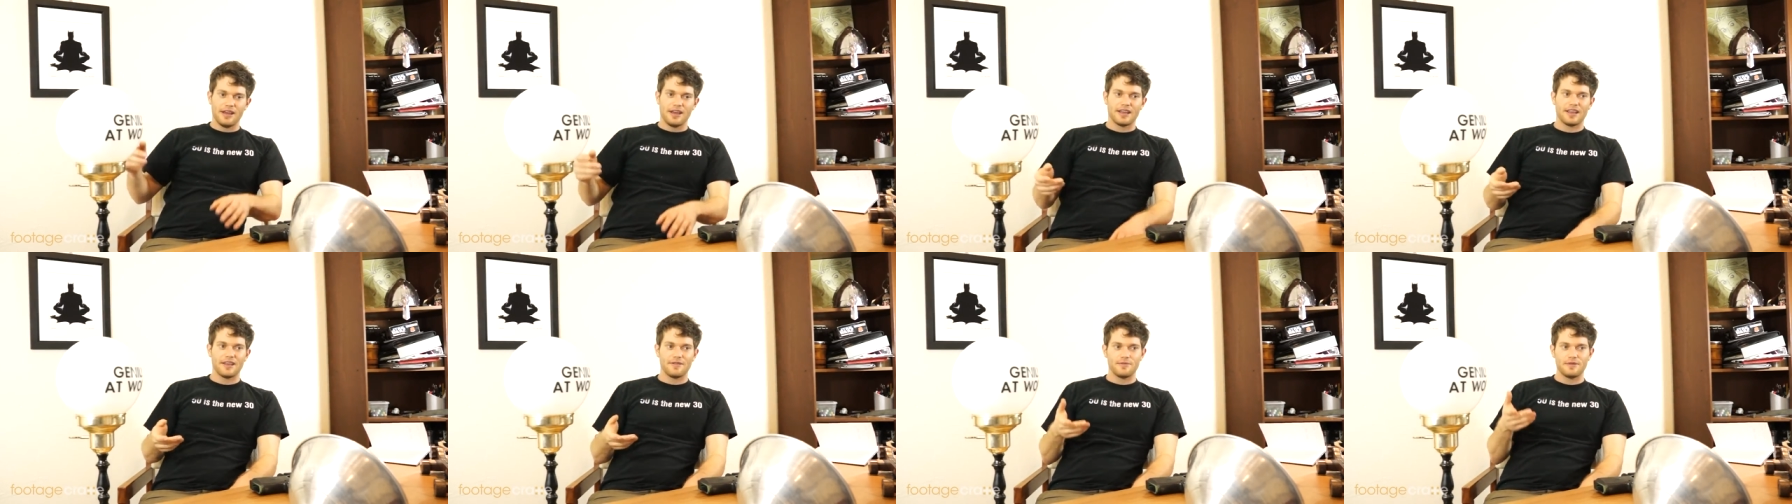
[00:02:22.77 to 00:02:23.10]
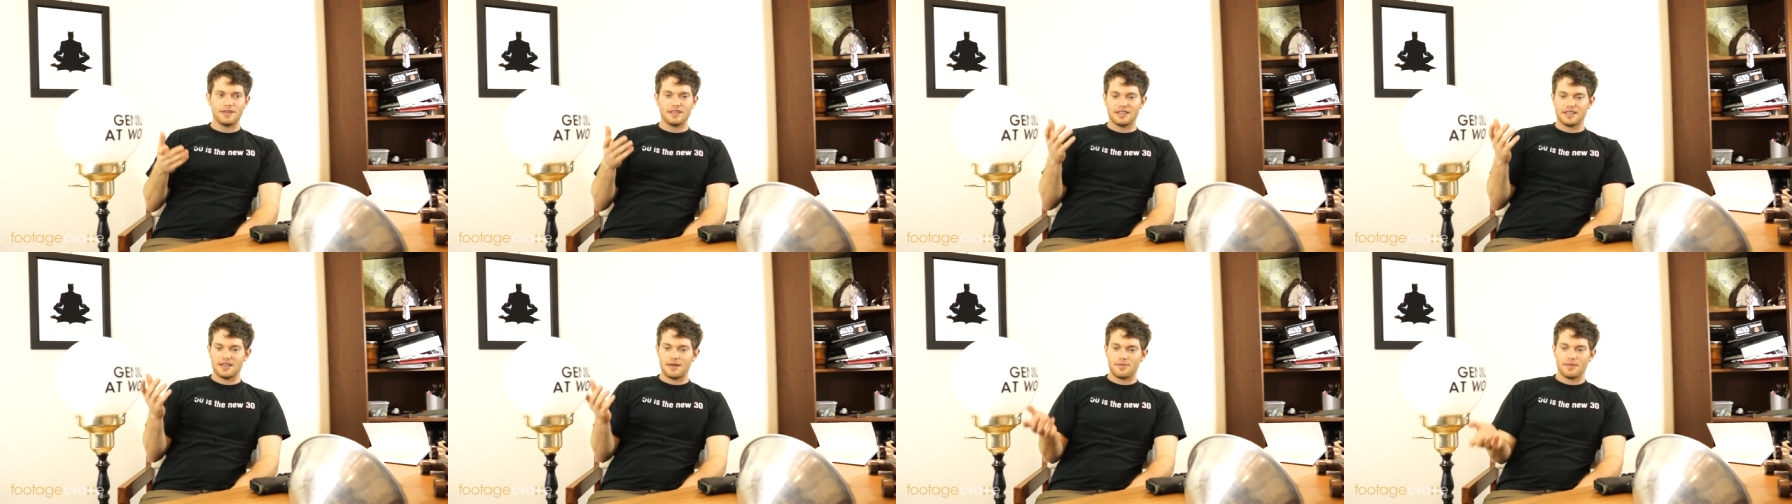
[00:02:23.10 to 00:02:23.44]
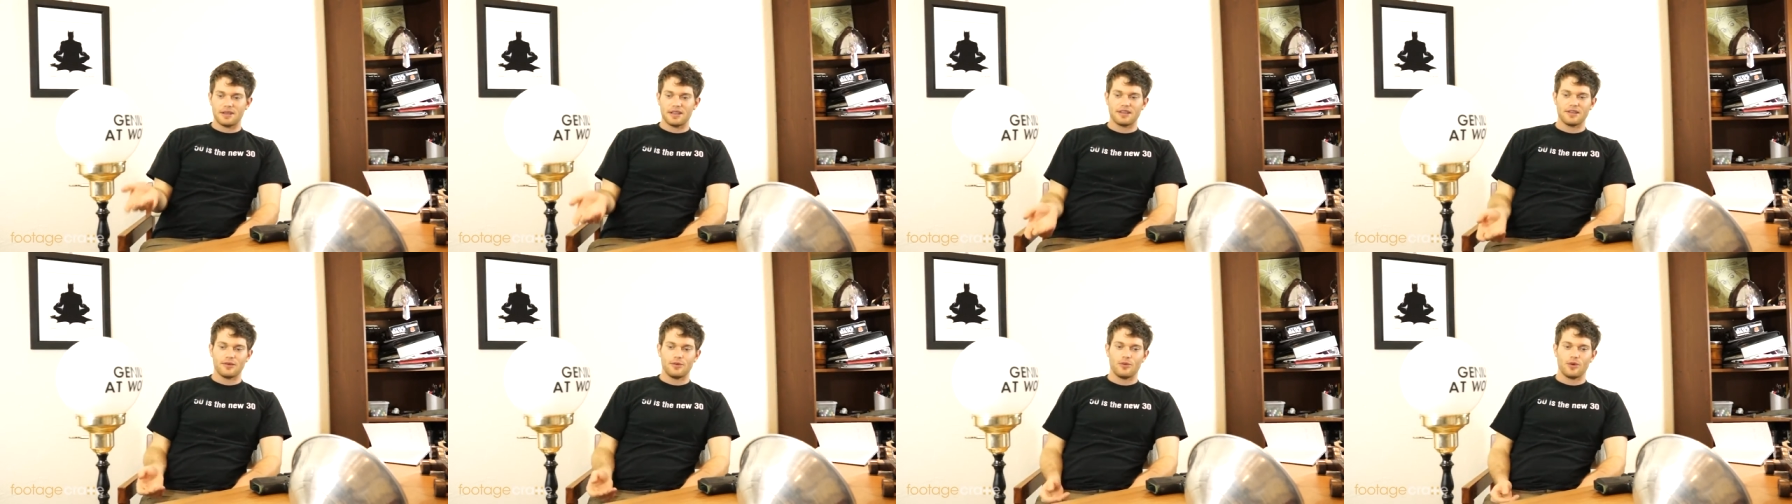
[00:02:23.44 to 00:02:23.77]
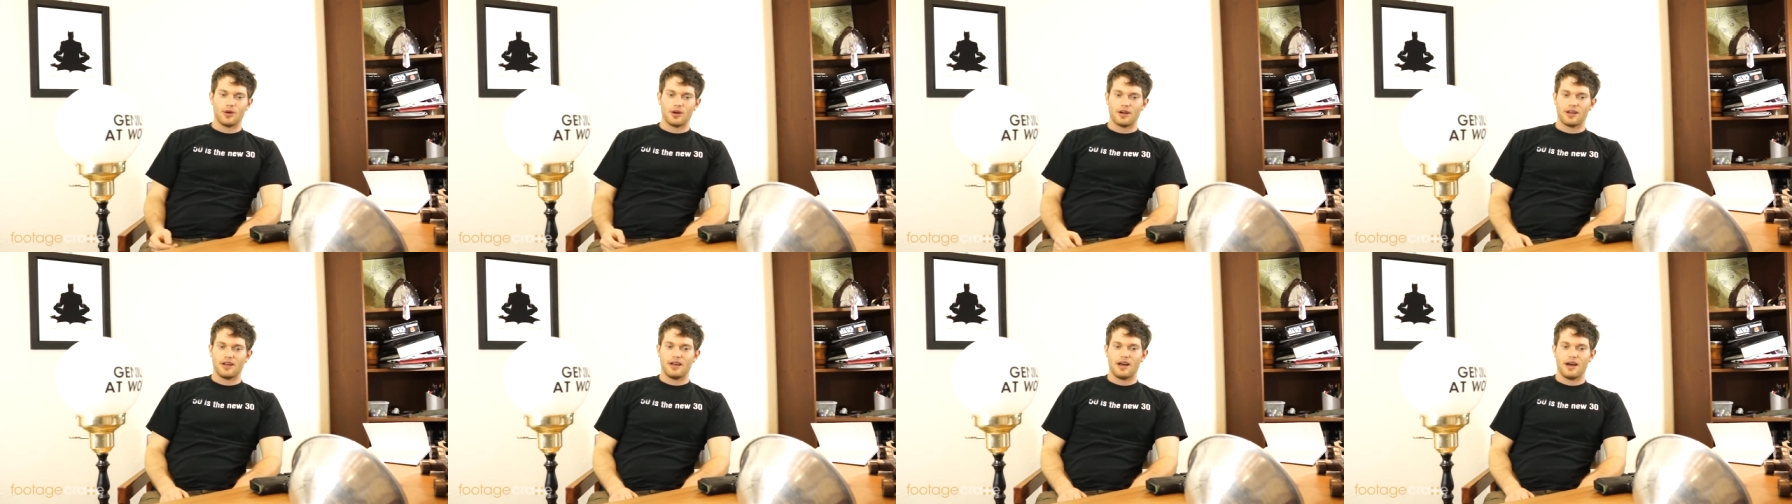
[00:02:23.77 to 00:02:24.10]
Give me something to
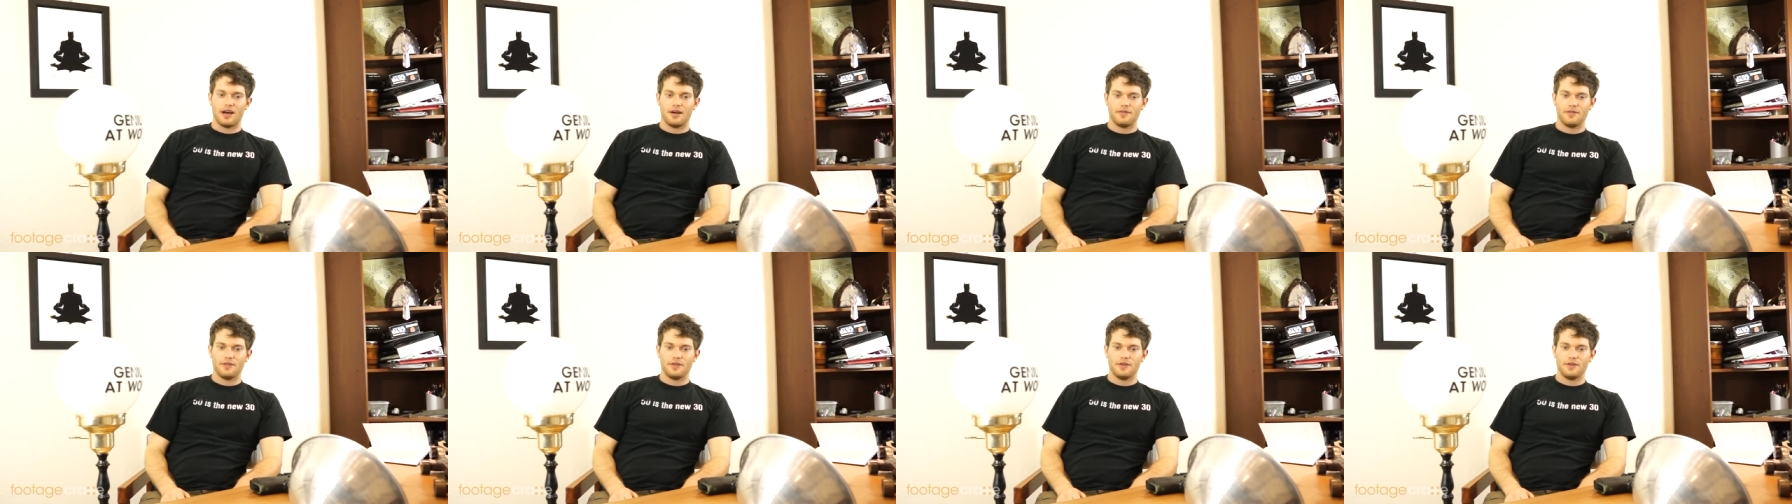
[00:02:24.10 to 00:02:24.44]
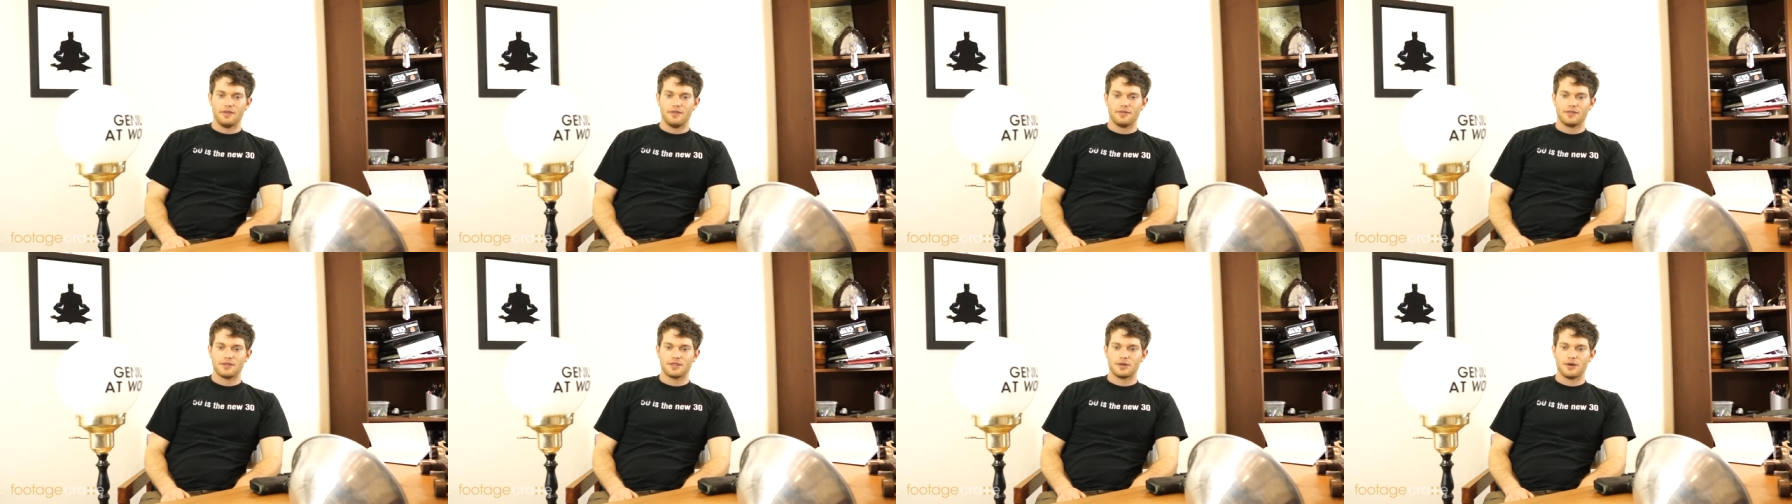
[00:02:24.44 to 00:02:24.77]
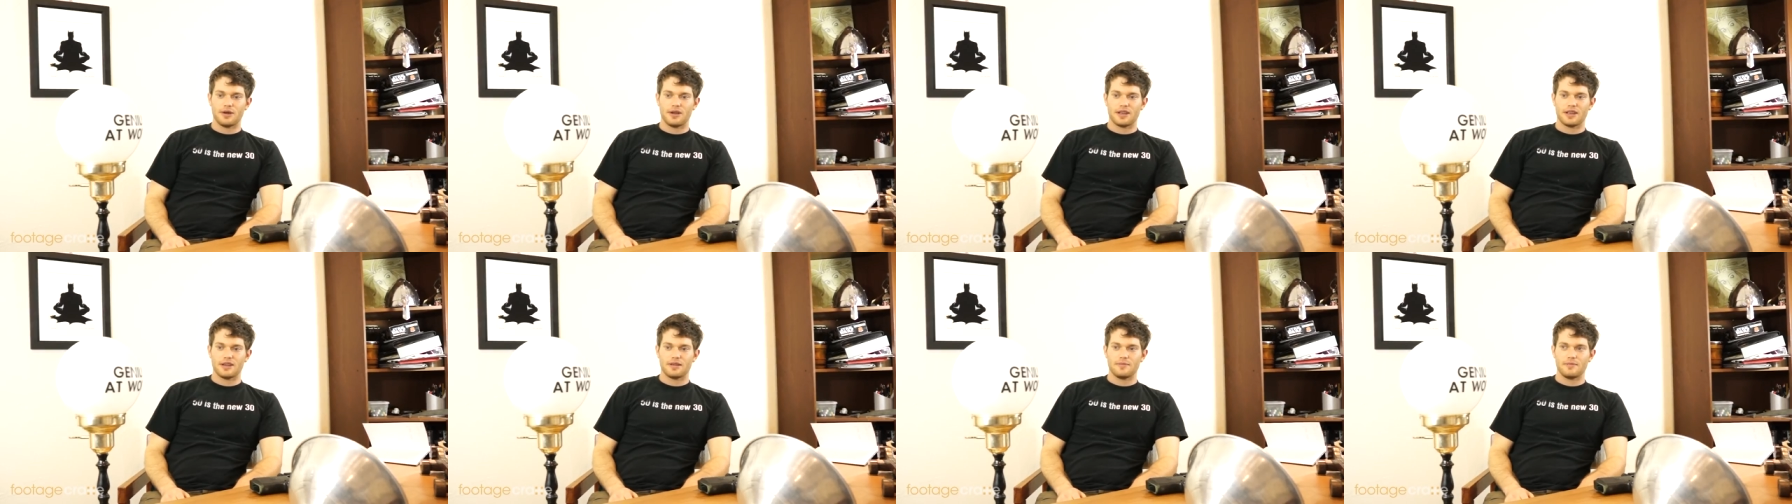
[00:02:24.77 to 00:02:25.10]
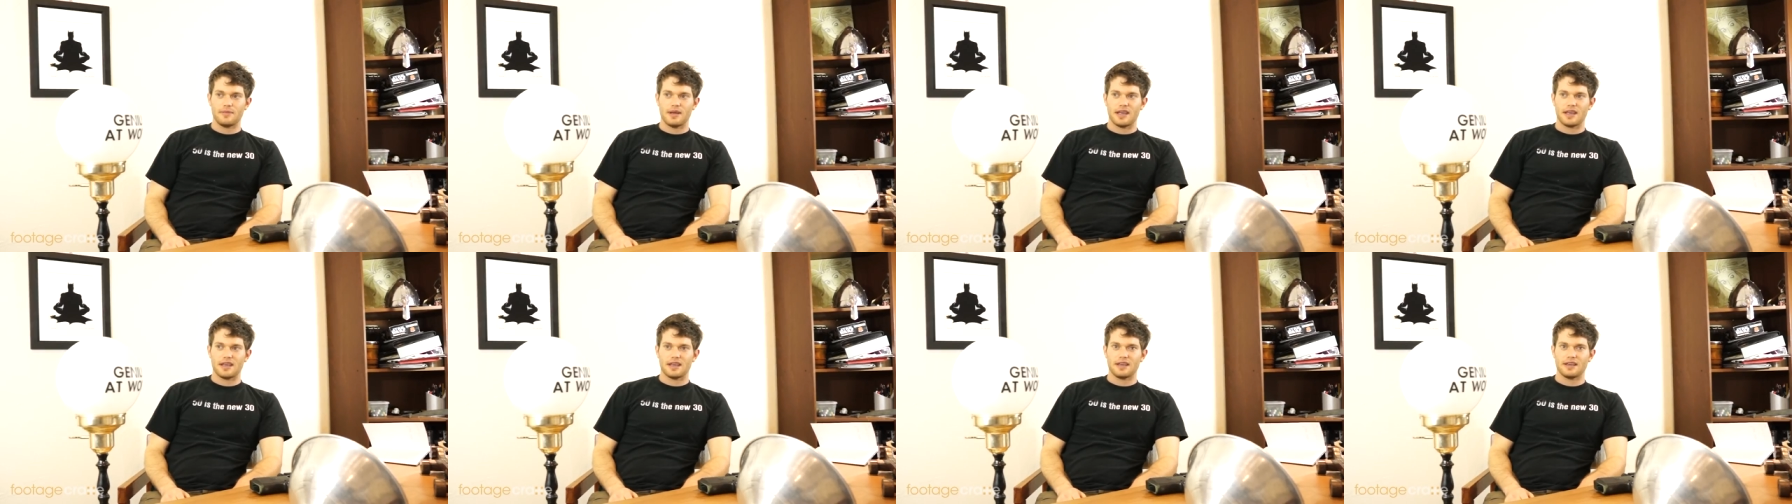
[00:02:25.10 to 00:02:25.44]
work off of so I can
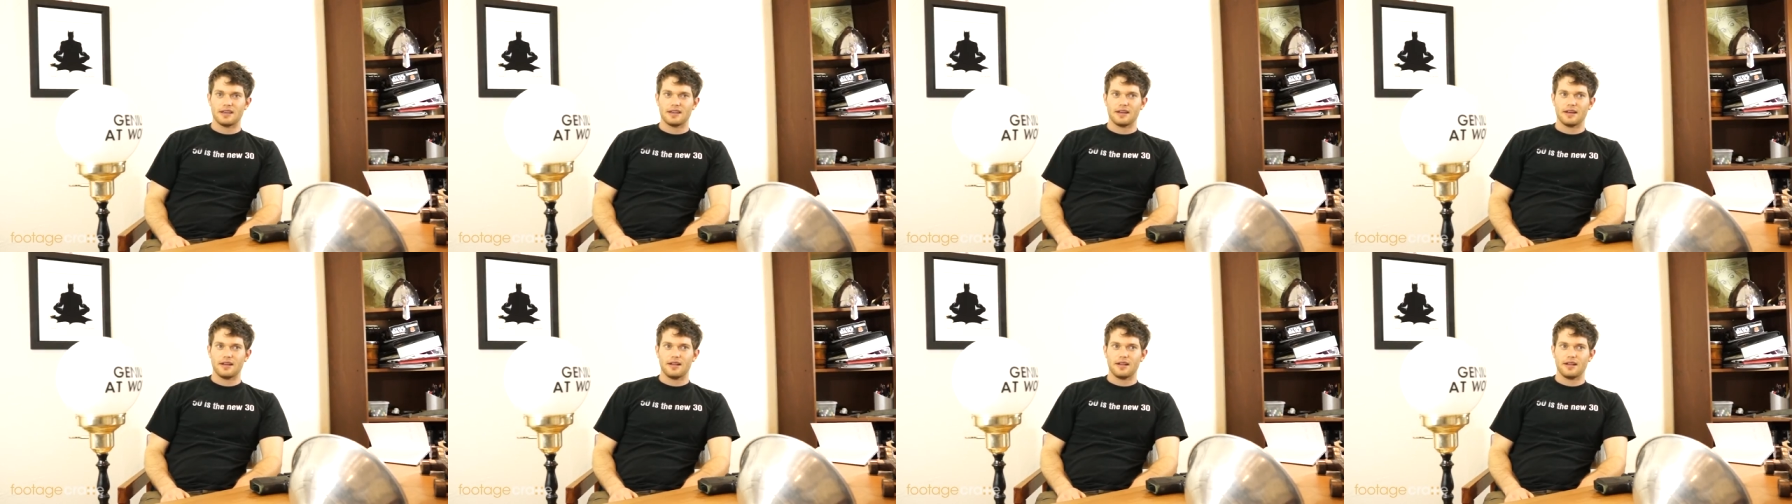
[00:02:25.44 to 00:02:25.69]
make it